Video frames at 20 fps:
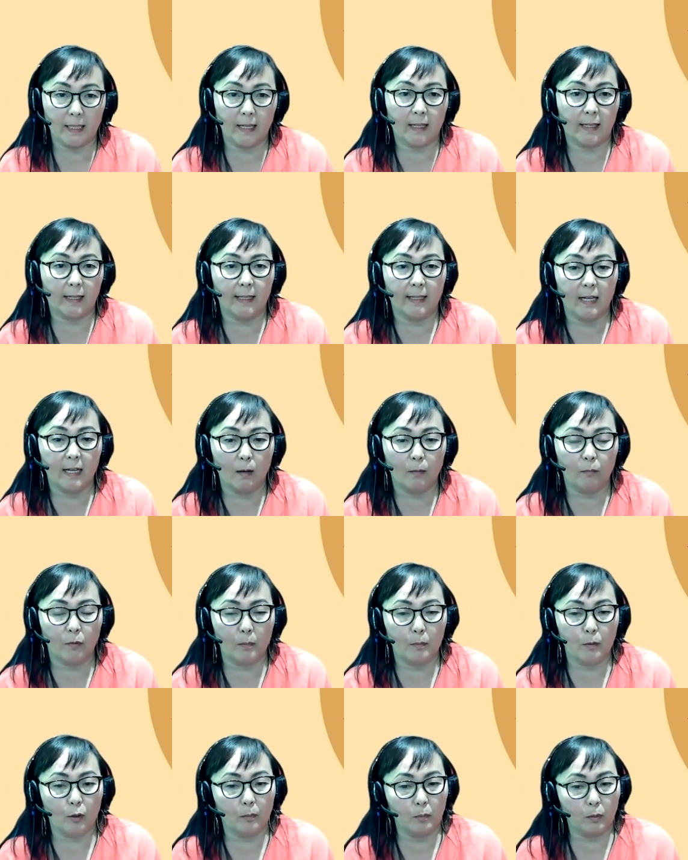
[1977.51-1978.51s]
it can come
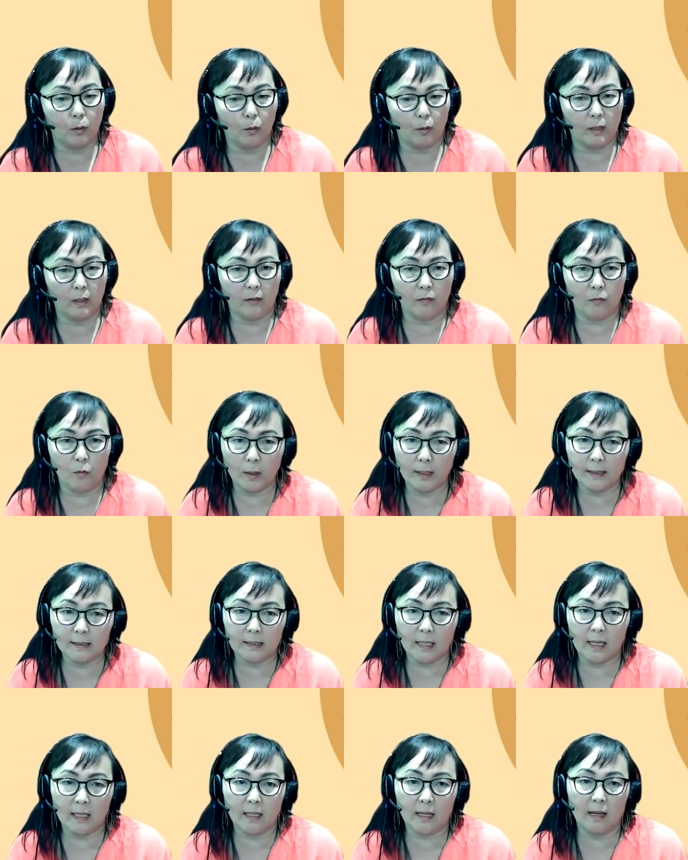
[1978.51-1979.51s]
from your employee voice
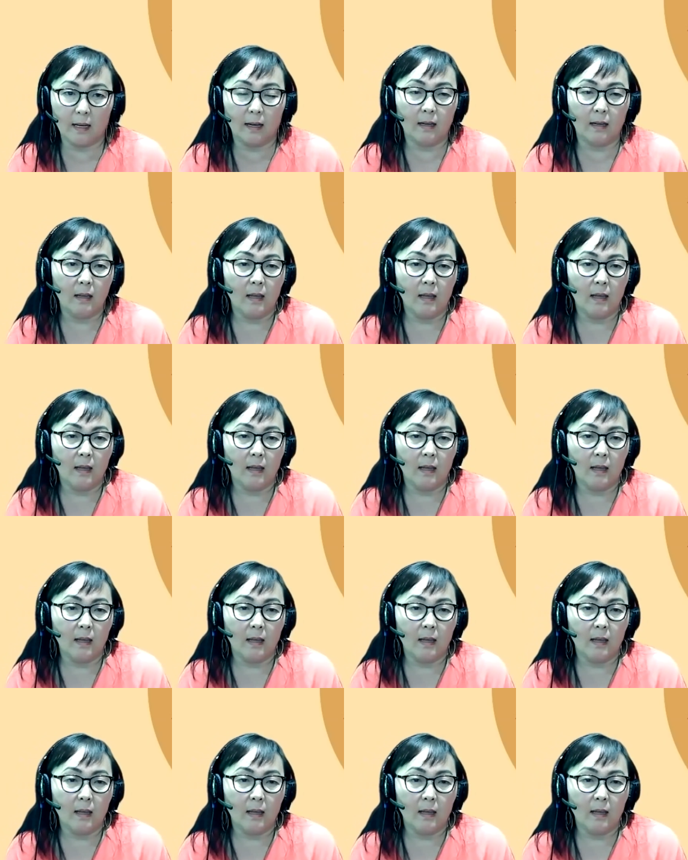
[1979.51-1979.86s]
data.